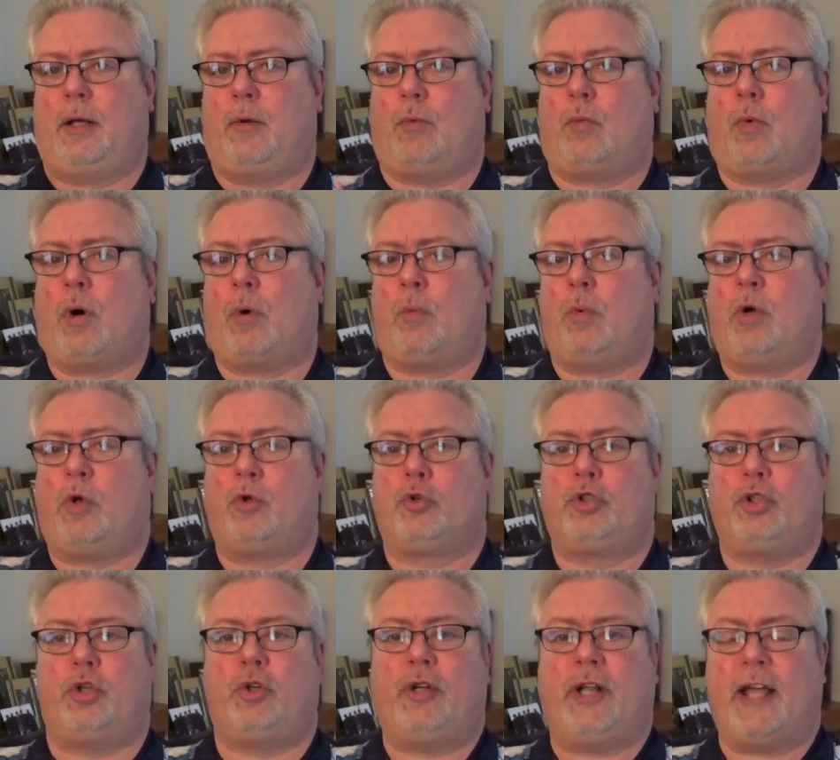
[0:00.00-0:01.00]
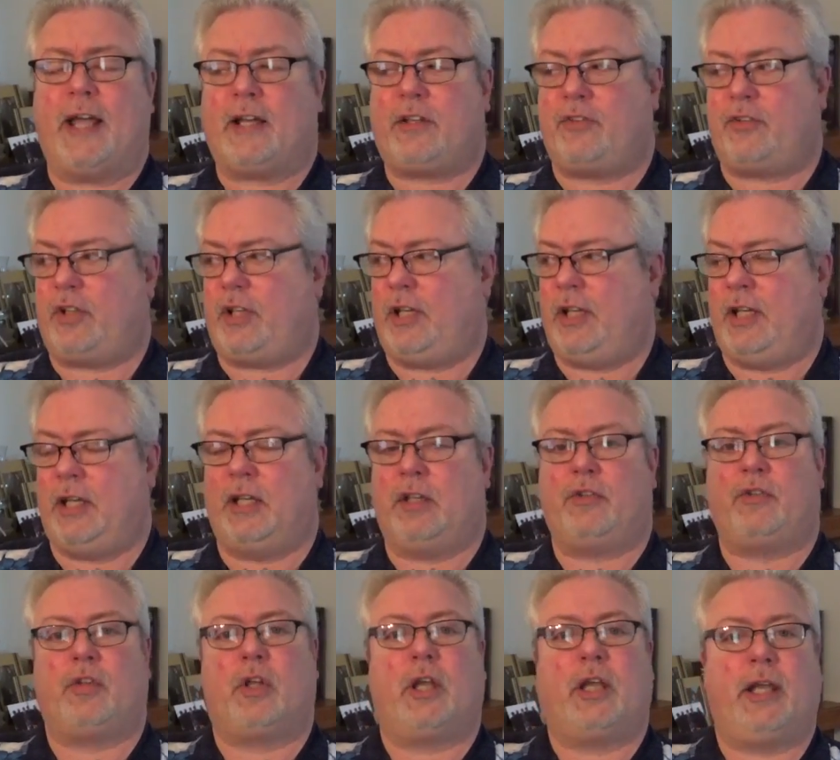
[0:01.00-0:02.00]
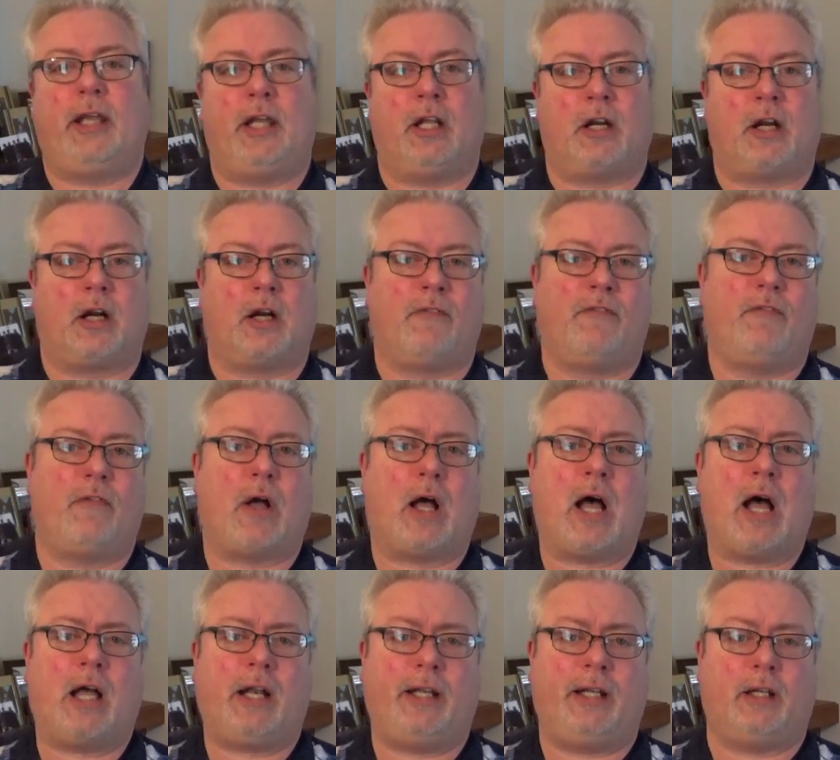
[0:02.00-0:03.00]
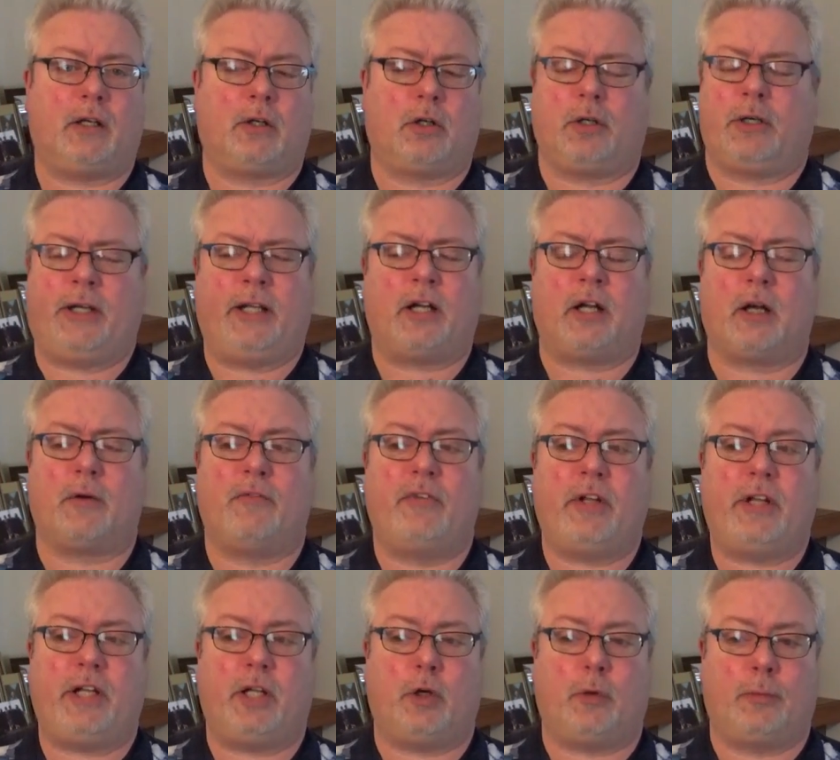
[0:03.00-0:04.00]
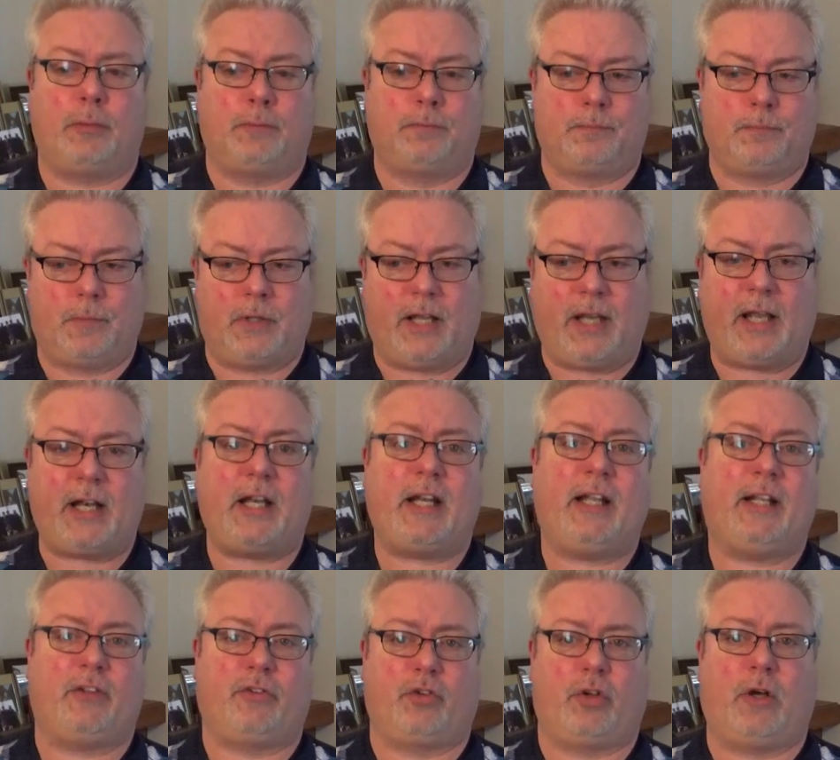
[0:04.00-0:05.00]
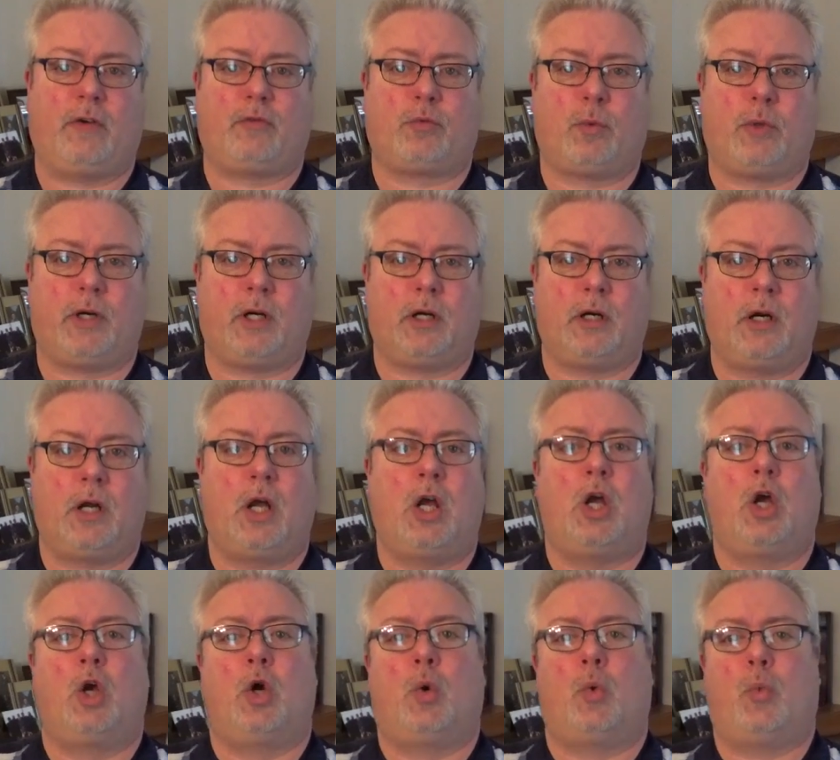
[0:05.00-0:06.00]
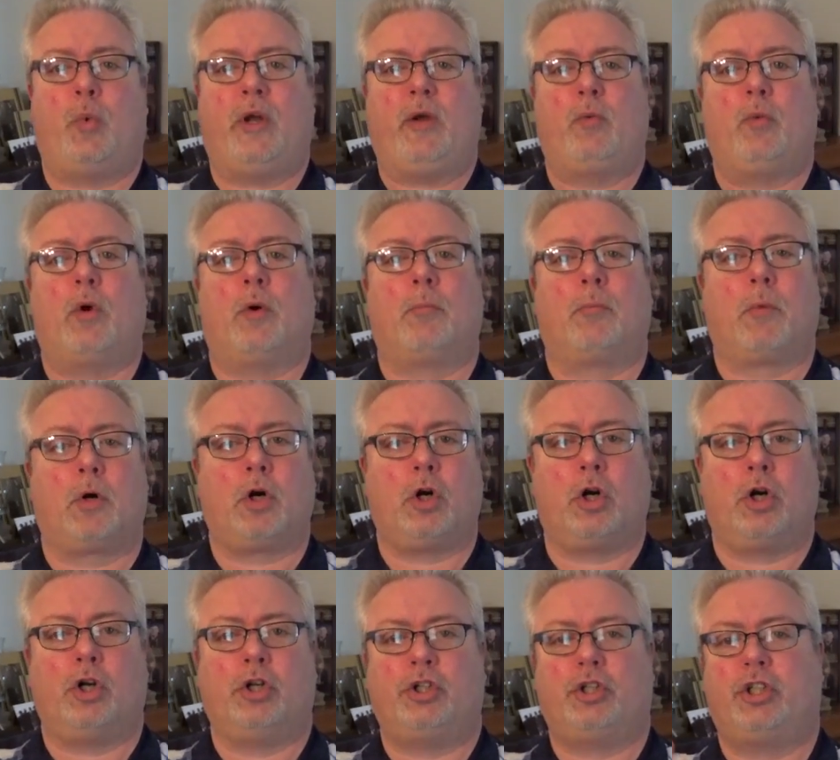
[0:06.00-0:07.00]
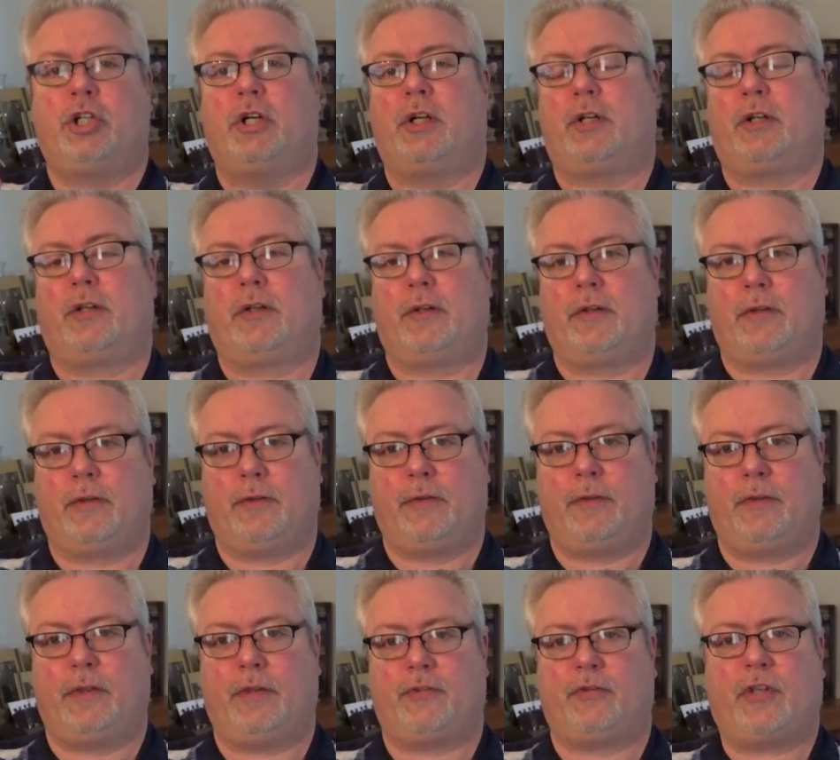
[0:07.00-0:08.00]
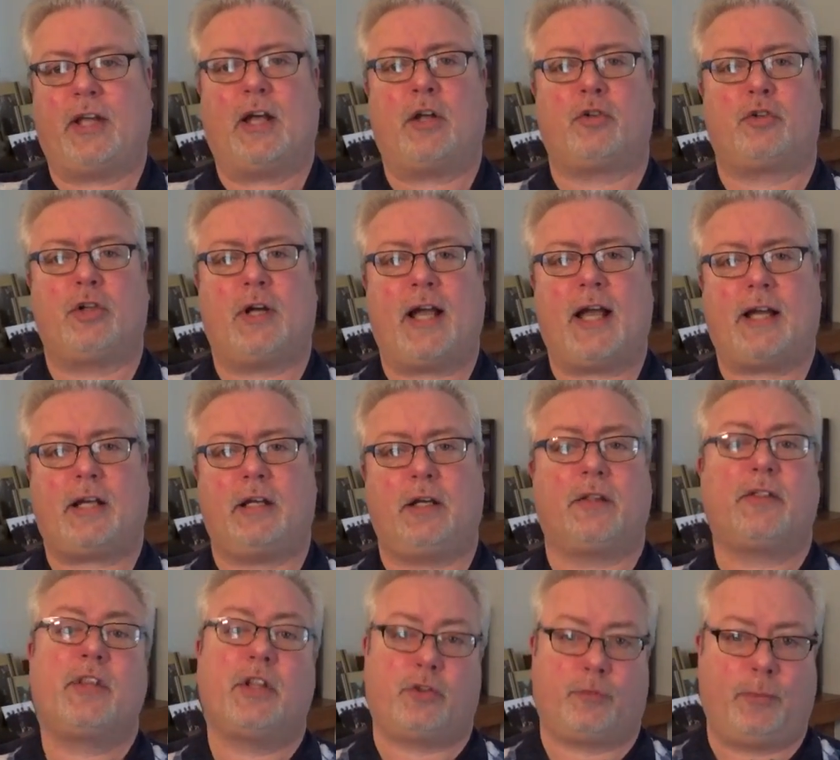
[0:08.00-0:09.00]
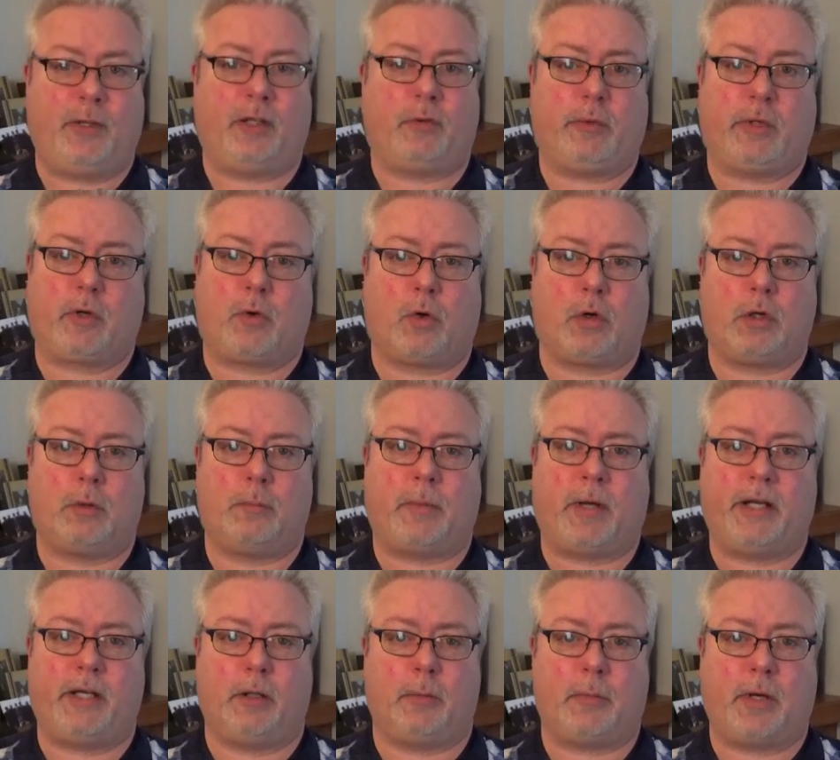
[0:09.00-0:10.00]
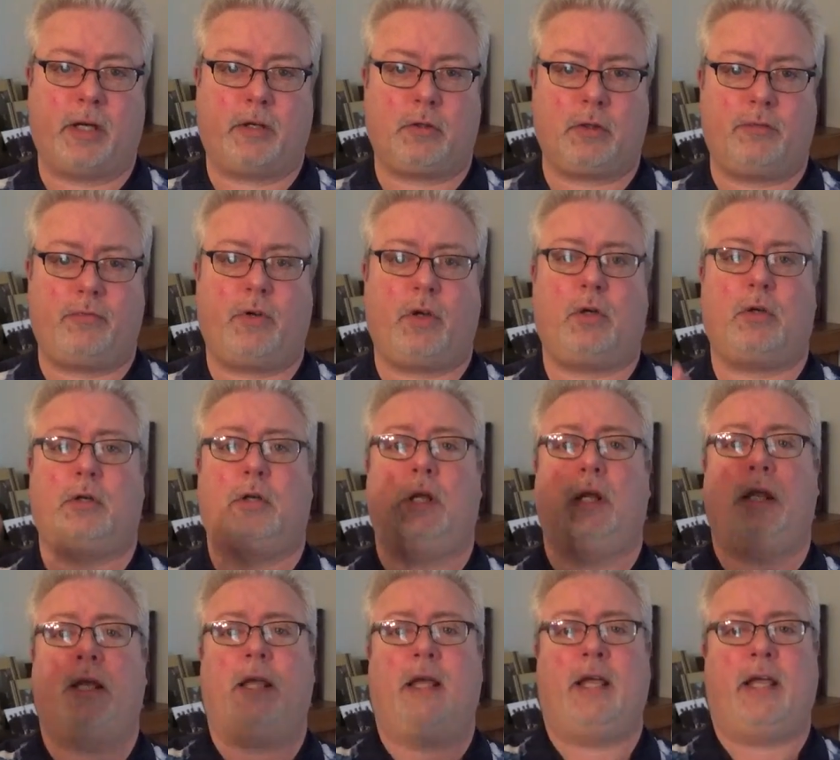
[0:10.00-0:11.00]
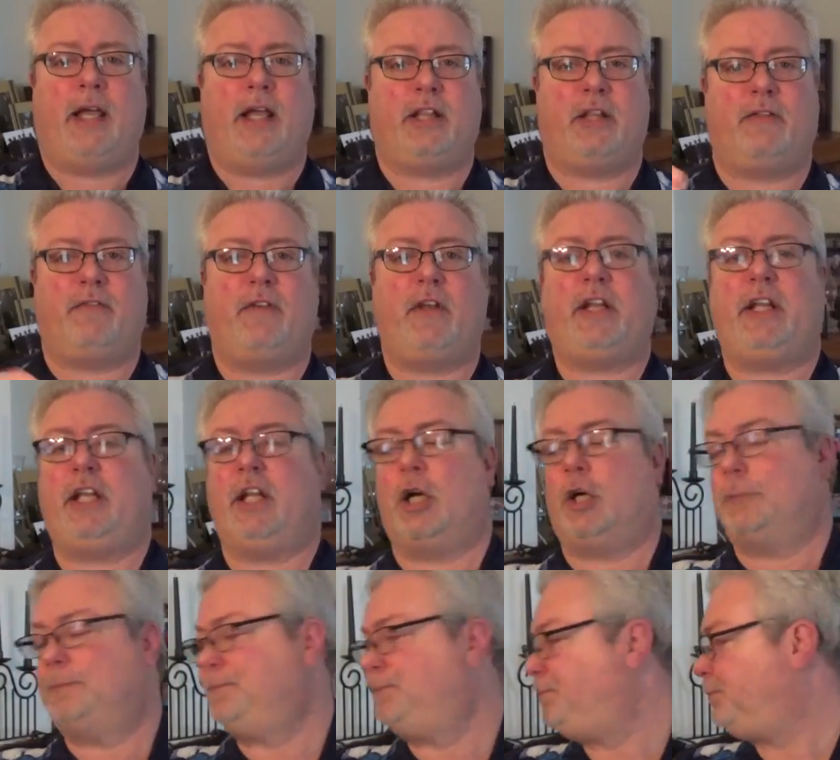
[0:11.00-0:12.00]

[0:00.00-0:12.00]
What we'll do next is in our audio or in our video editing software, we will merge the soundtrack that's being recorded by your microphone and the video.